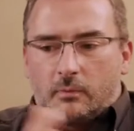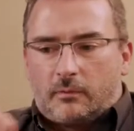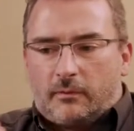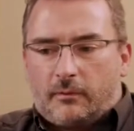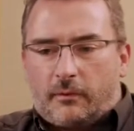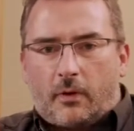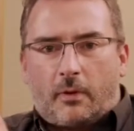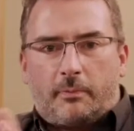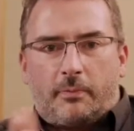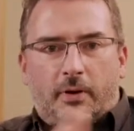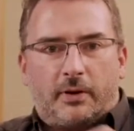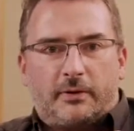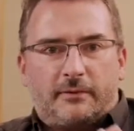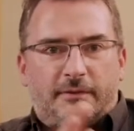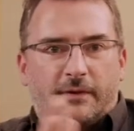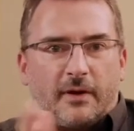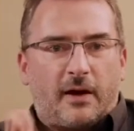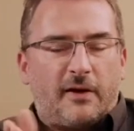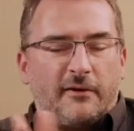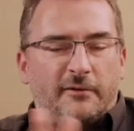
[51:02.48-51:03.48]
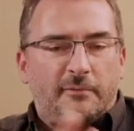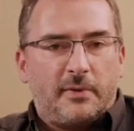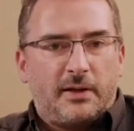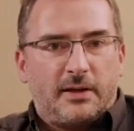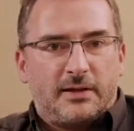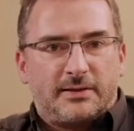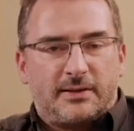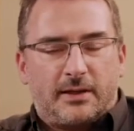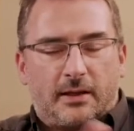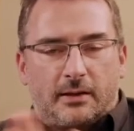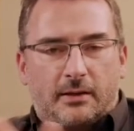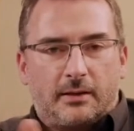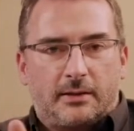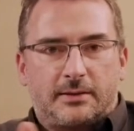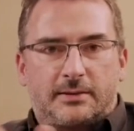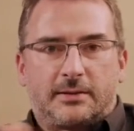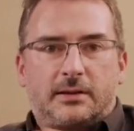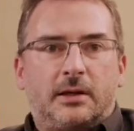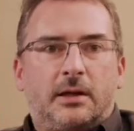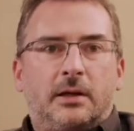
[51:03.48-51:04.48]
4.5
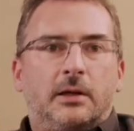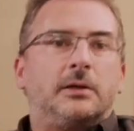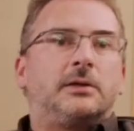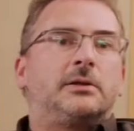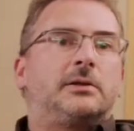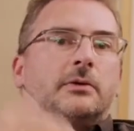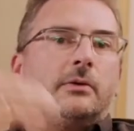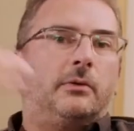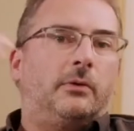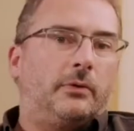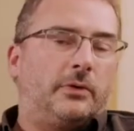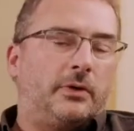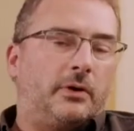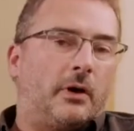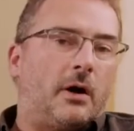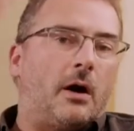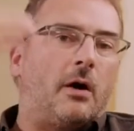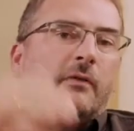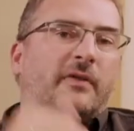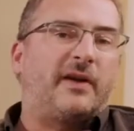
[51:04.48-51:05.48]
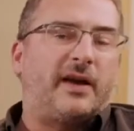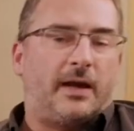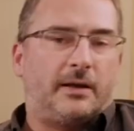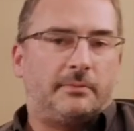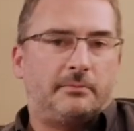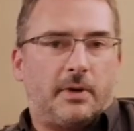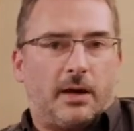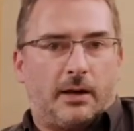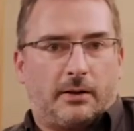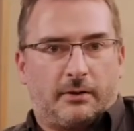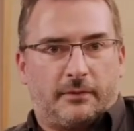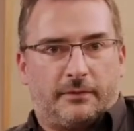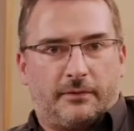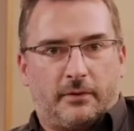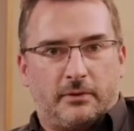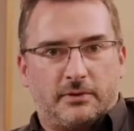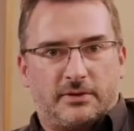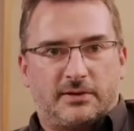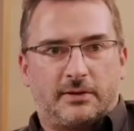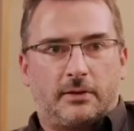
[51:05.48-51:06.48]
milliseconds to your overhead
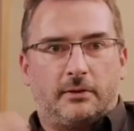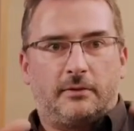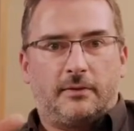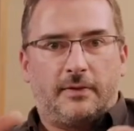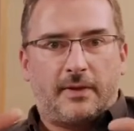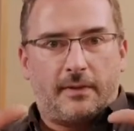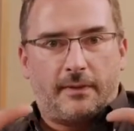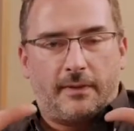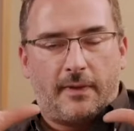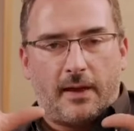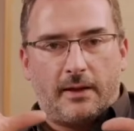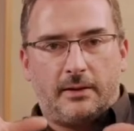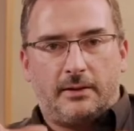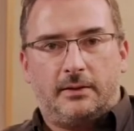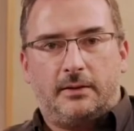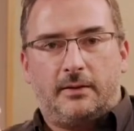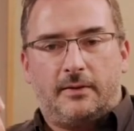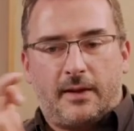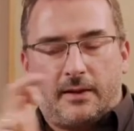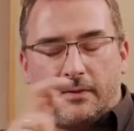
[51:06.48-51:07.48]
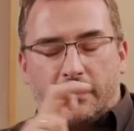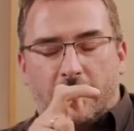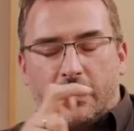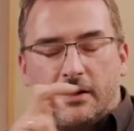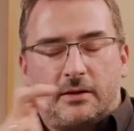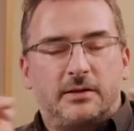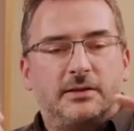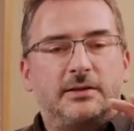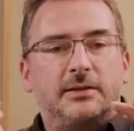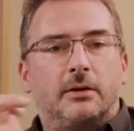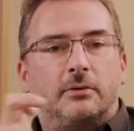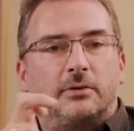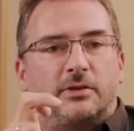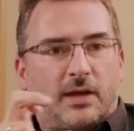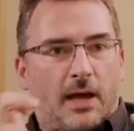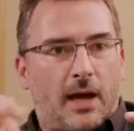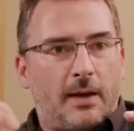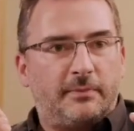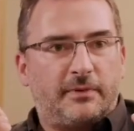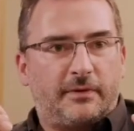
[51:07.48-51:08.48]
microphone, so that there is no
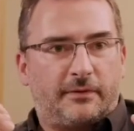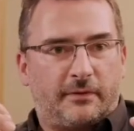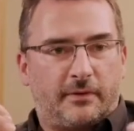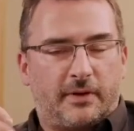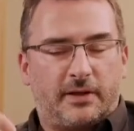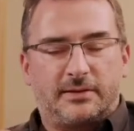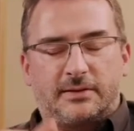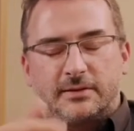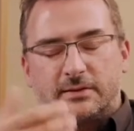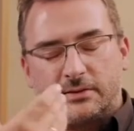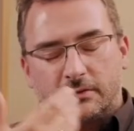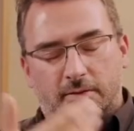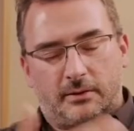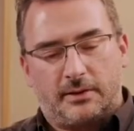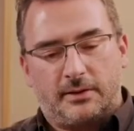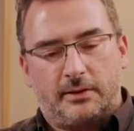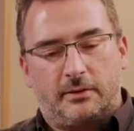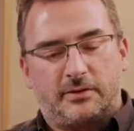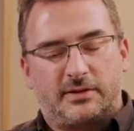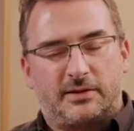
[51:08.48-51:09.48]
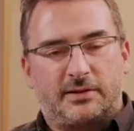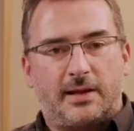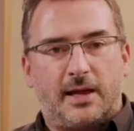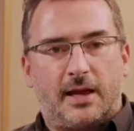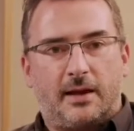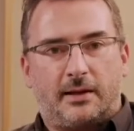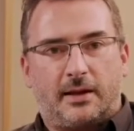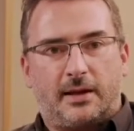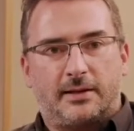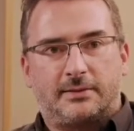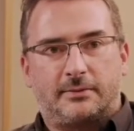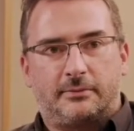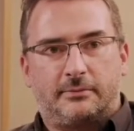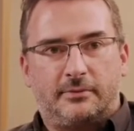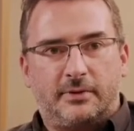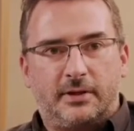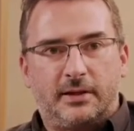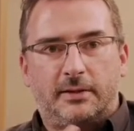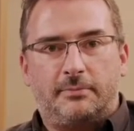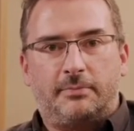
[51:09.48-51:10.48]
time difference, and your snare gets
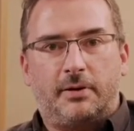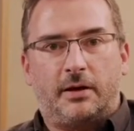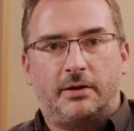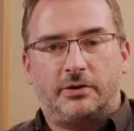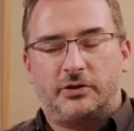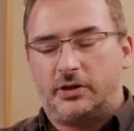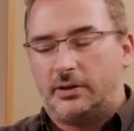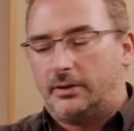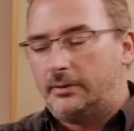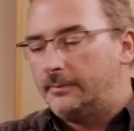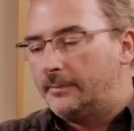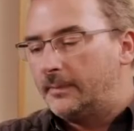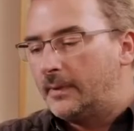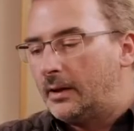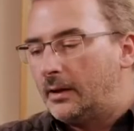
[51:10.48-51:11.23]
really punchy.